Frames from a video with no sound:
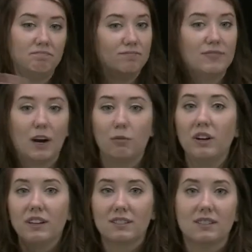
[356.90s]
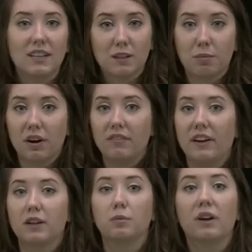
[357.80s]
That works. That's
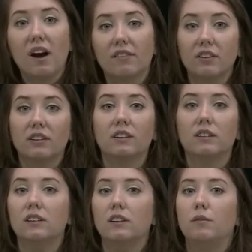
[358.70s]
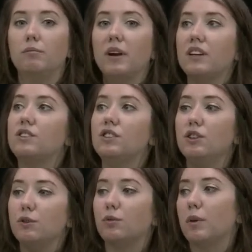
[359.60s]
perfect. Whatever makes
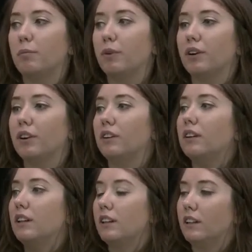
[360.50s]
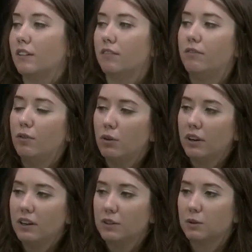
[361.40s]
you remember that 4
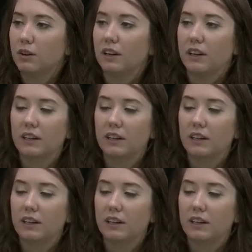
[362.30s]
and door